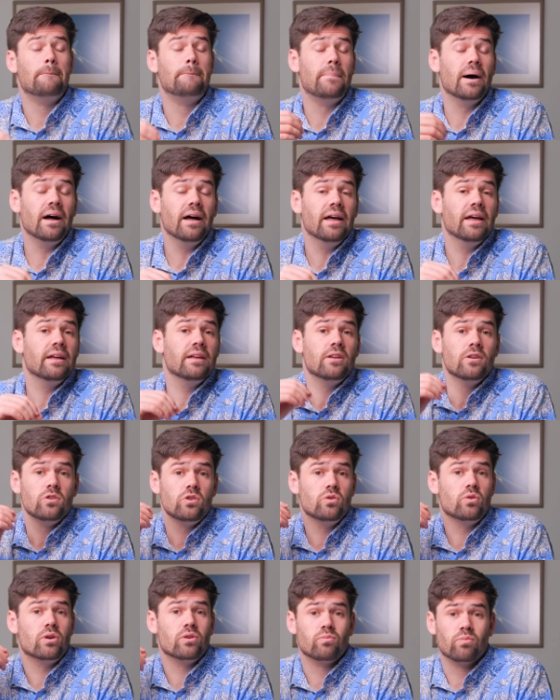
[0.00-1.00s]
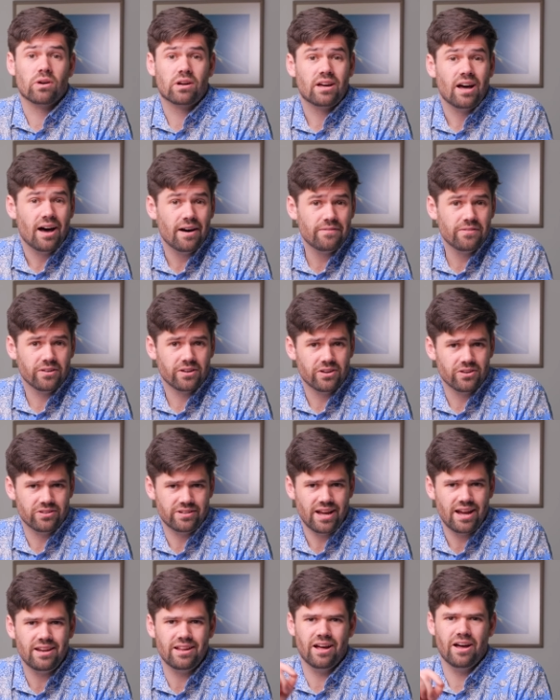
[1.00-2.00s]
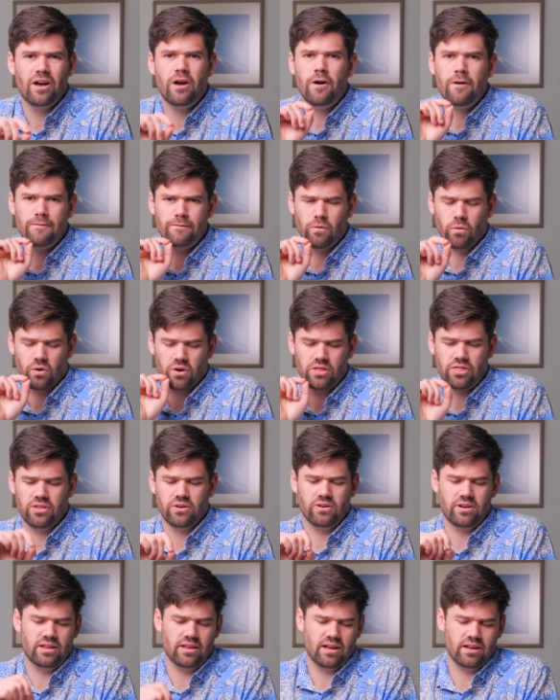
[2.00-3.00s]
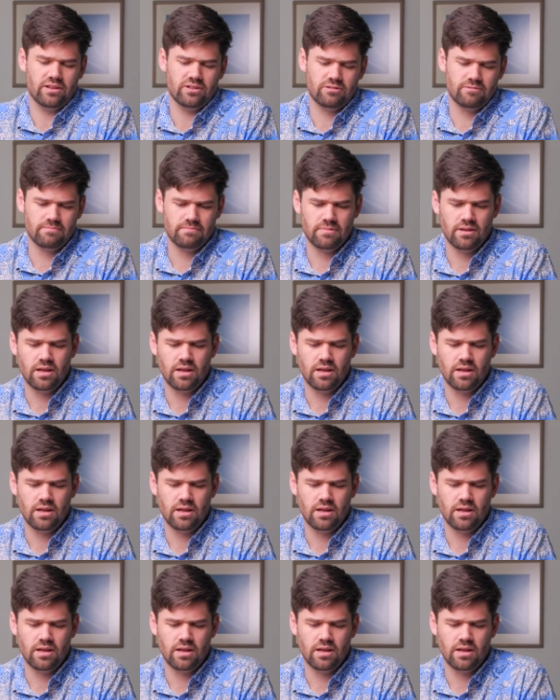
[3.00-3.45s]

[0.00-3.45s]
but you can recover your data for 30 days.